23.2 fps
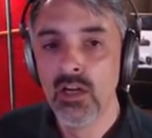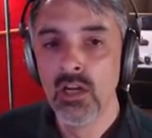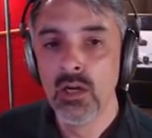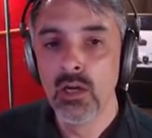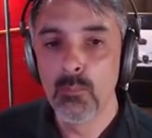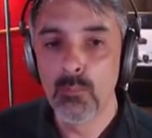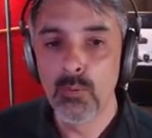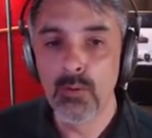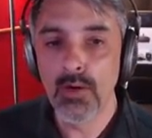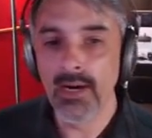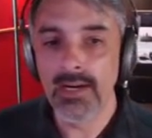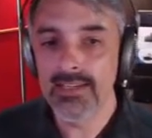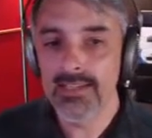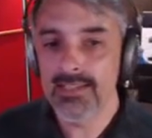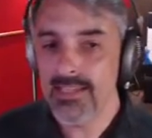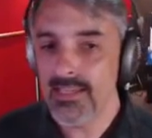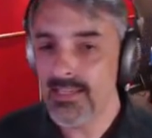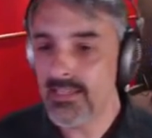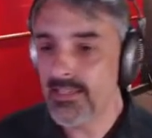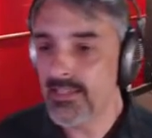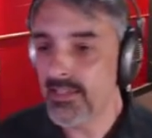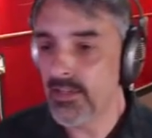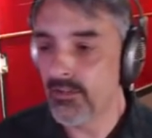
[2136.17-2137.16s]

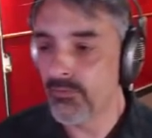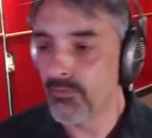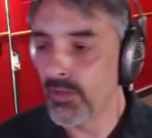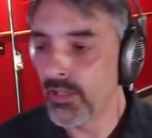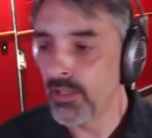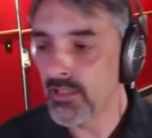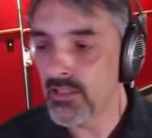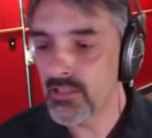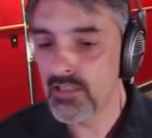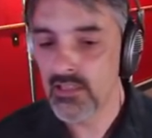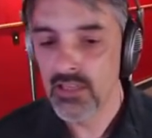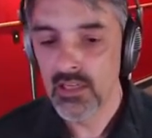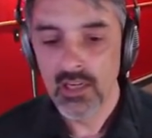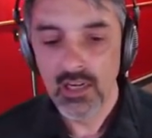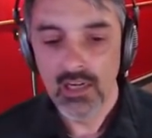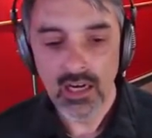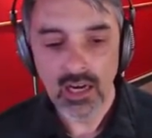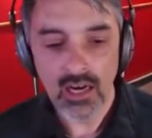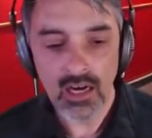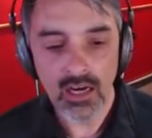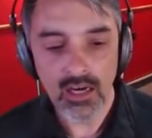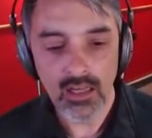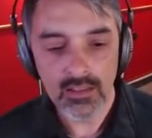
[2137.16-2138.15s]
pricing difference.
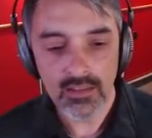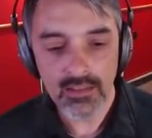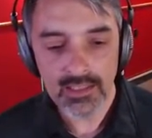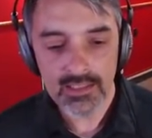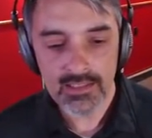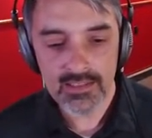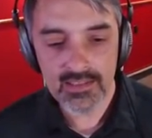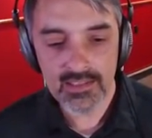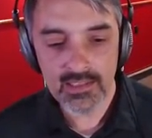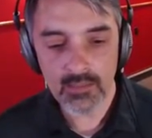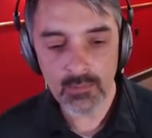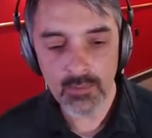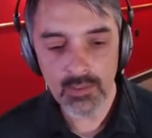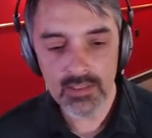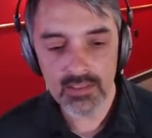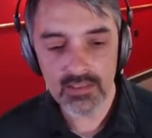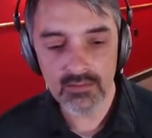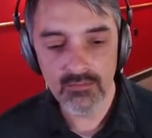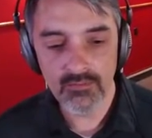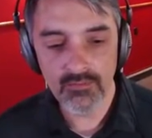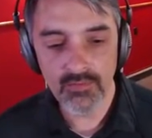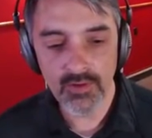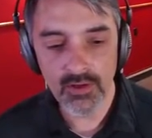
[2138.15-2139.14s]
Uh, let's see what
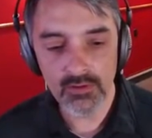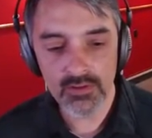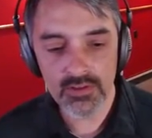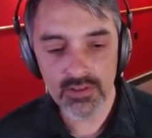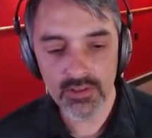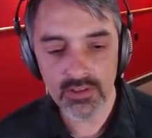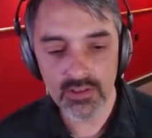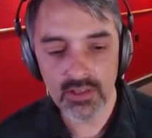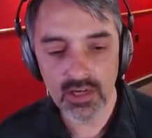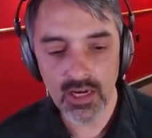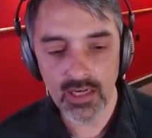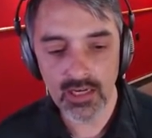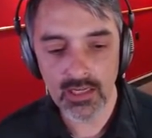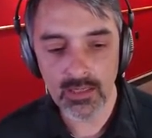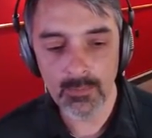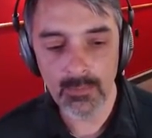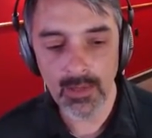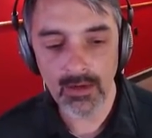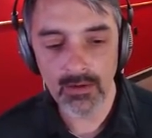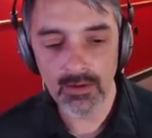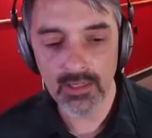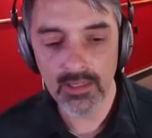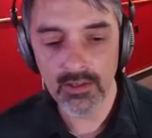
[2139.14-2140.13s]
some folks are talking
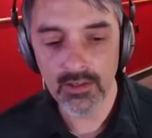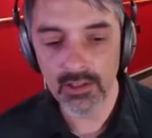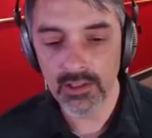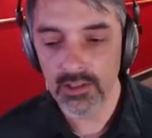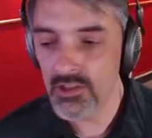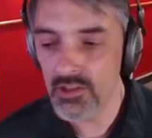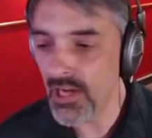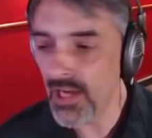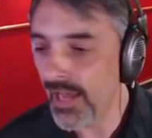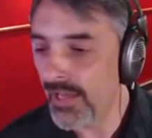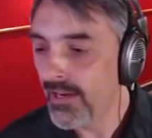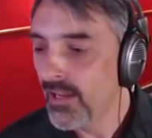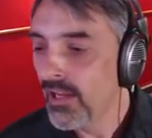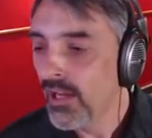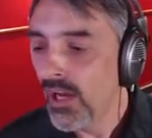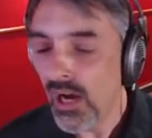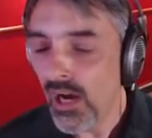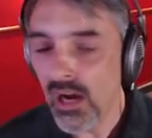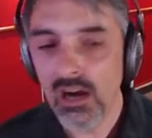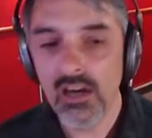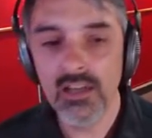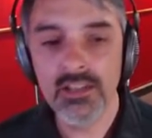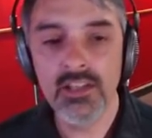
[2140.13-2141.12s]
about here in chat.
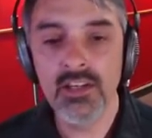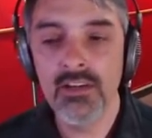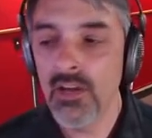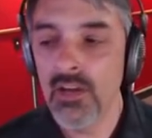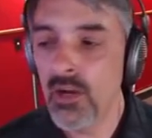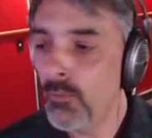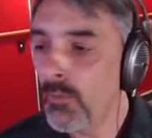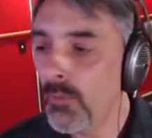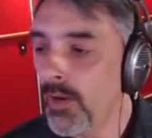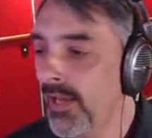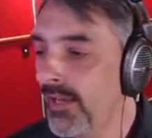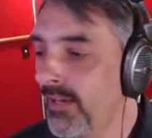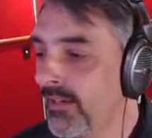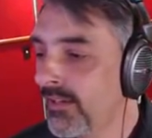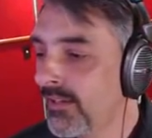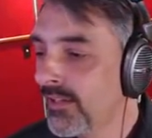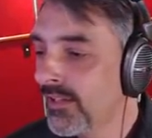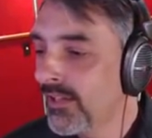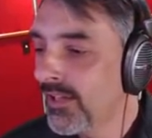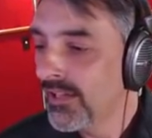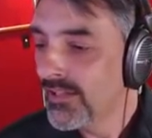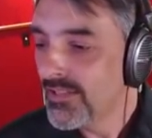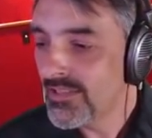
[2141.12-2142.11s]
Ah, oh, you know what?
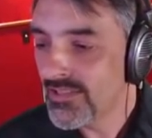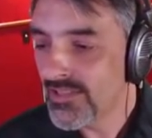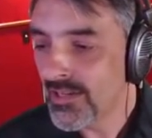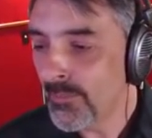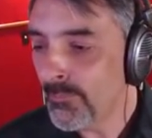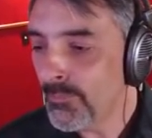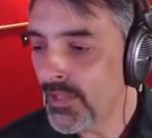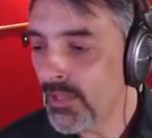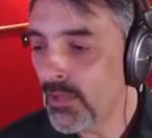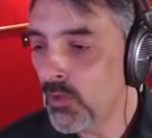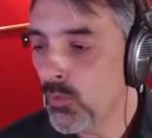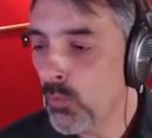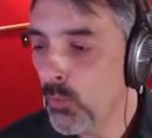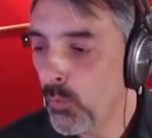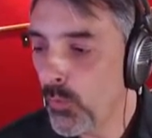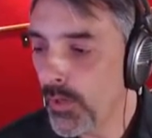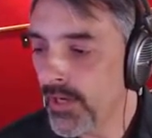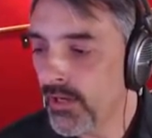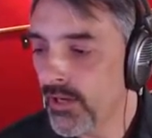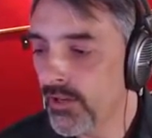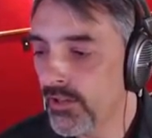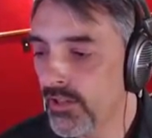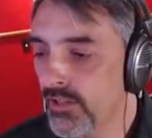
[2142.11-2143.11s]
Something
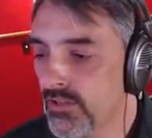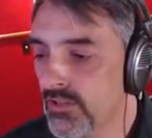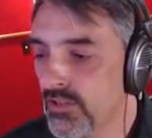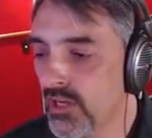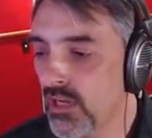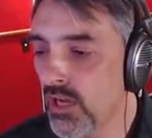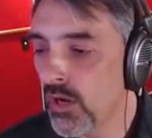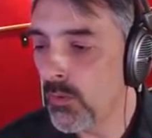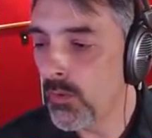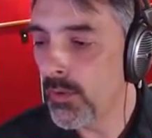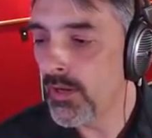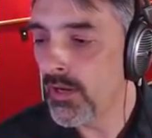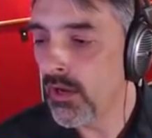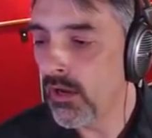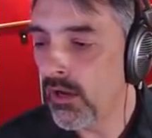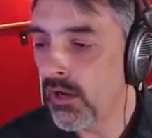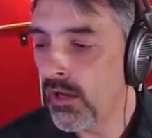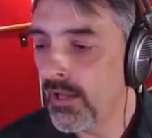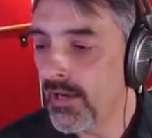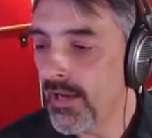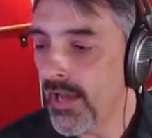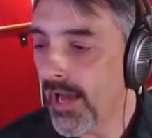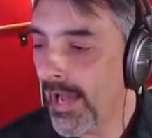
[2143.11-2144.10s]
weird is going
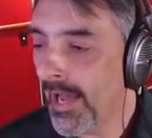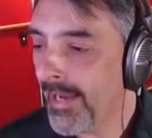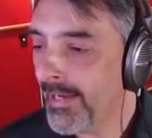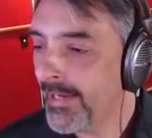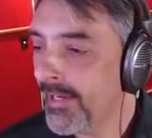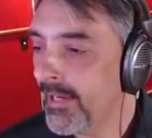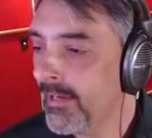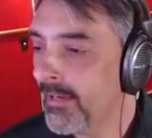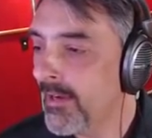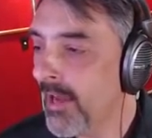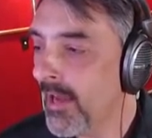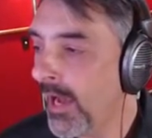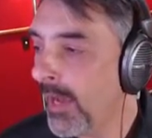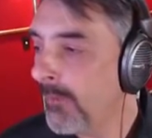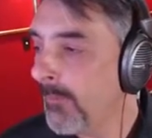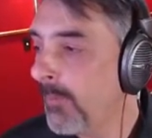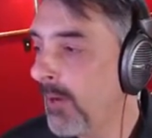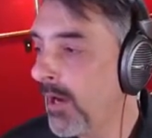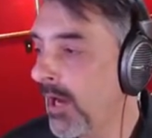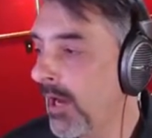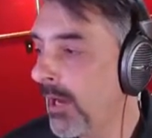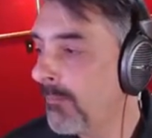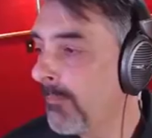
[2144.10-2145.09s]
on. I cannot
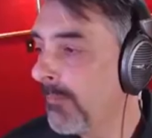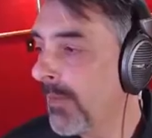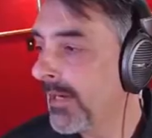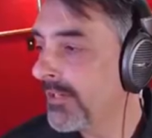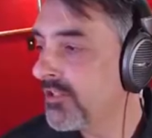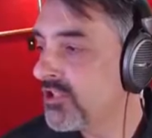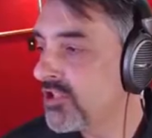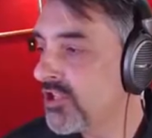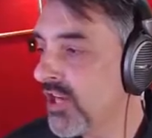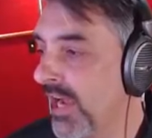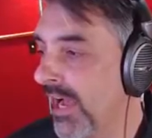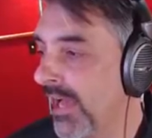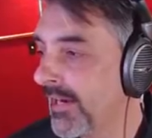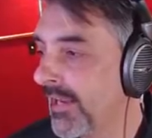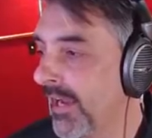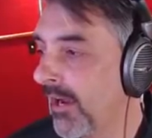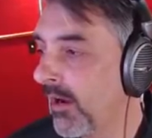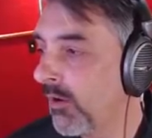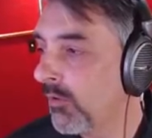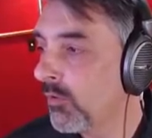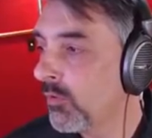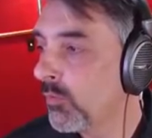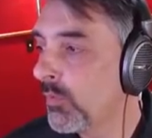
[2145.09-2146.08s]
pop my chat
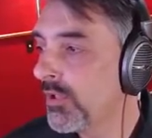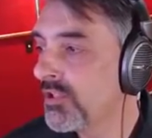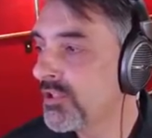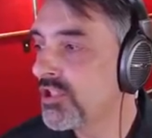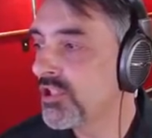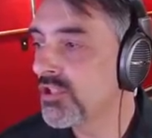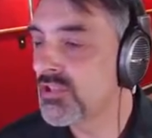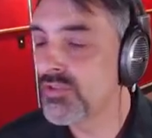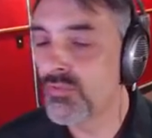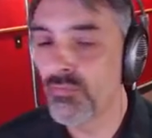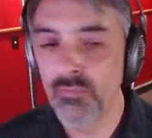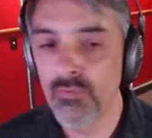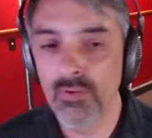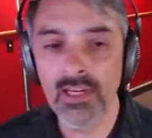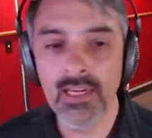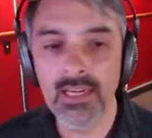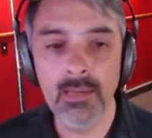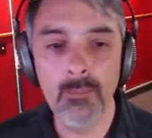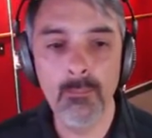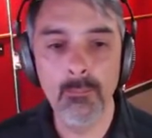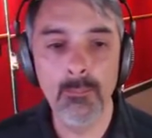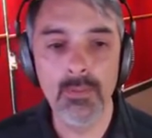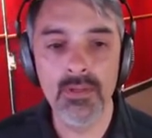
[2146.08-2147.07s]
out, which is
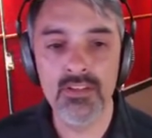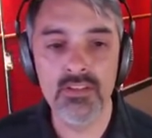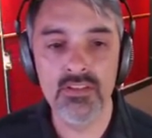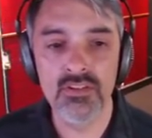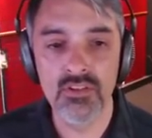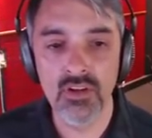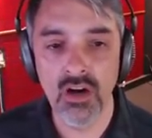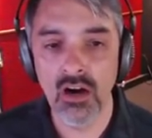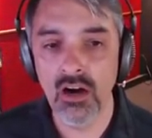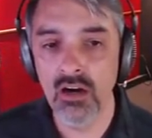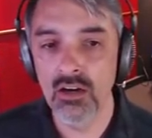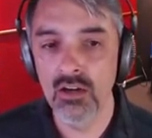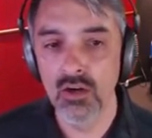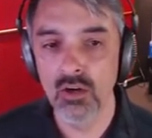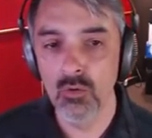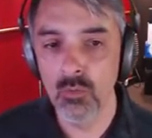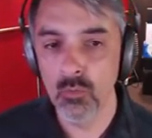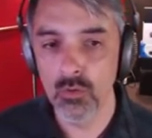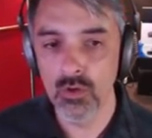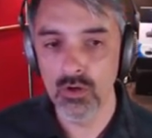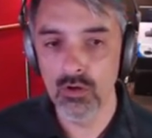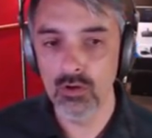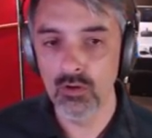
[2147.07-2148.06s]
freaking bizarro
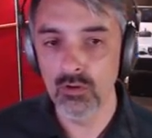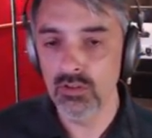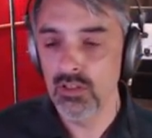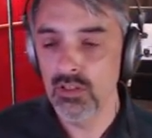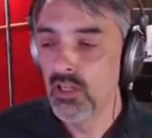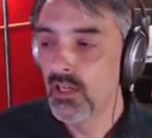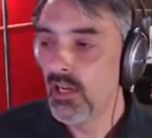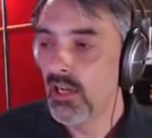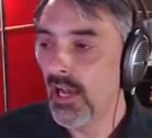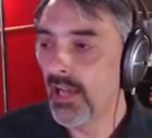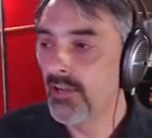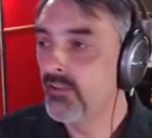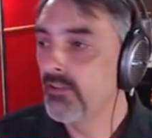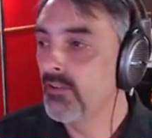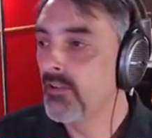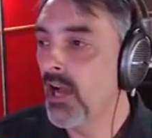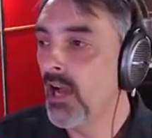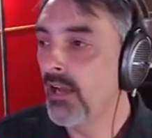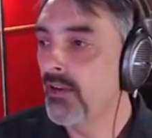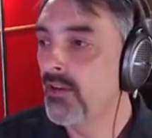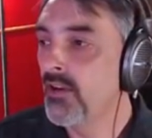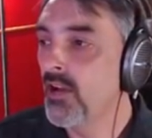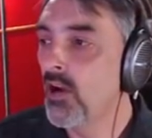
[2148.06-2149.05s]
world. I do
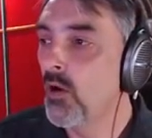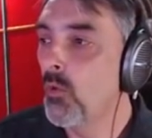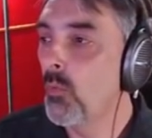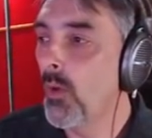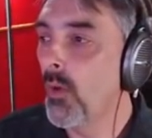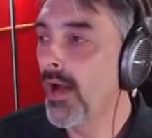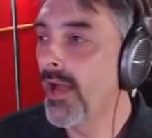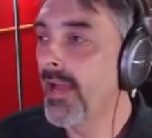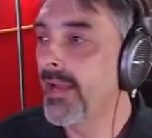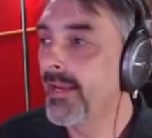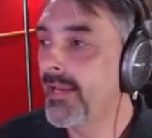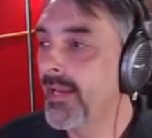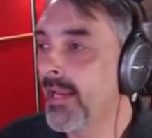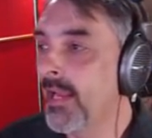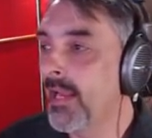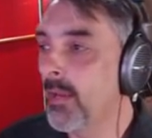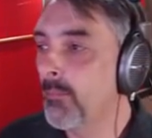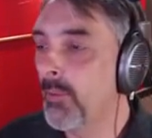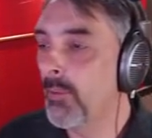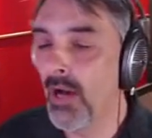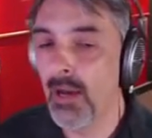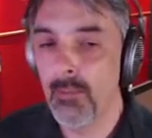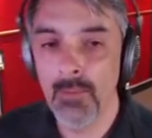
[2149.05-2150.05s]
not know why I can't
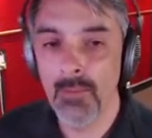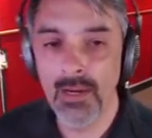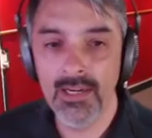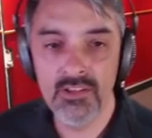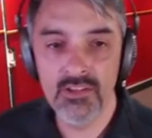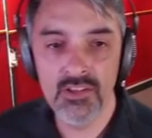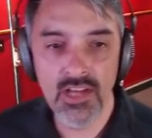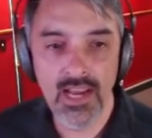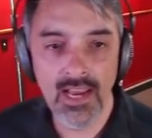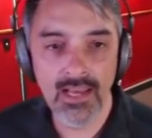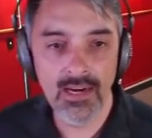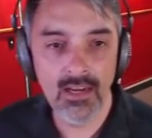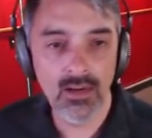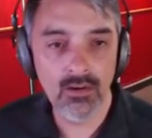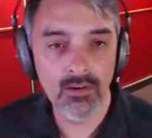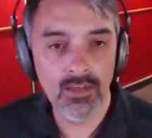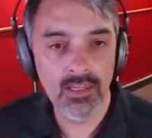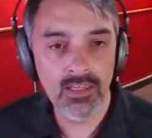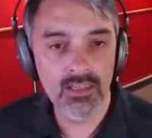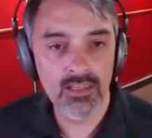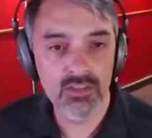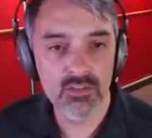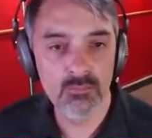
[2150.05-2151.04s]
pop my chat out.
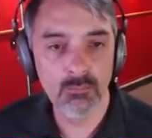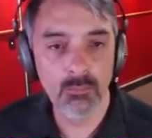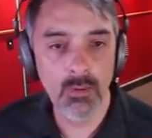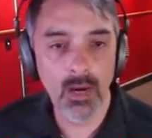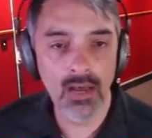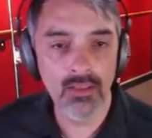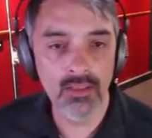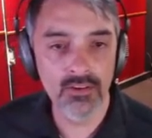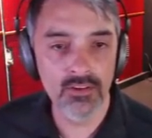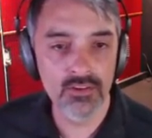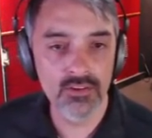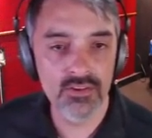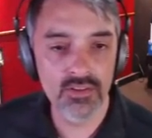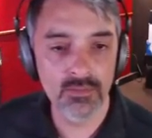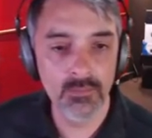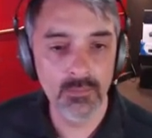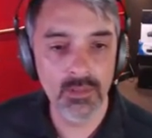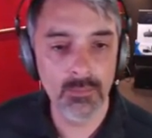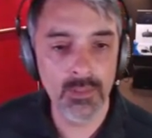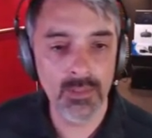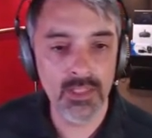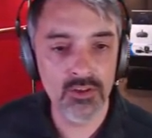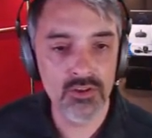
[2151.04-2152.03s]
It is bothersome
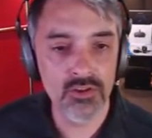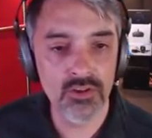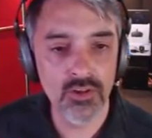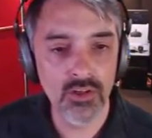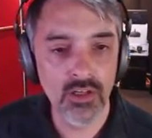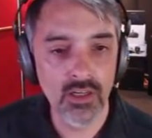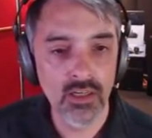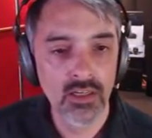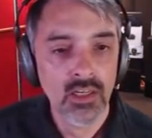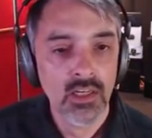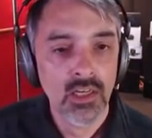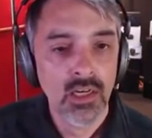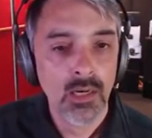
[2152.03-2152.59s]
to be sure.